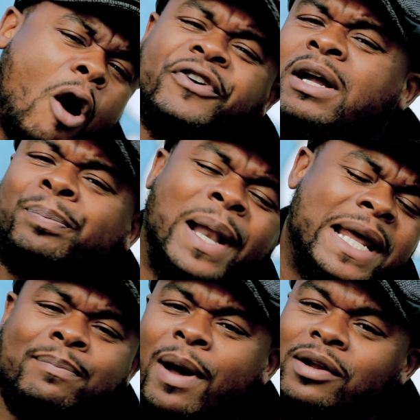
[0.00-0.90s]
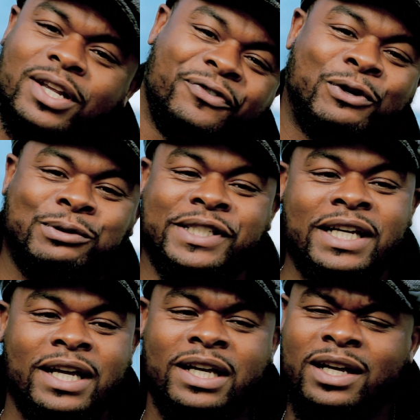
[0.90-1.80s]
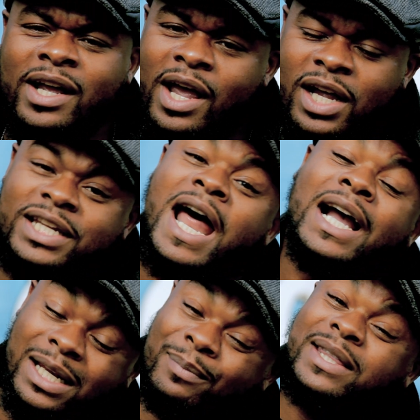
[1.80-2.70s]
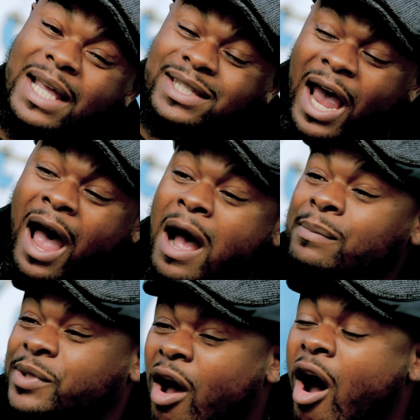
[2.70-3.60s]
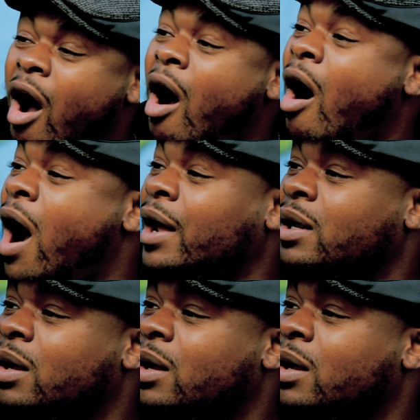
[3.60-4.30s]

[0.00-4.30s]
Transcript: often complain about difficulty, and I can admit that times are hard.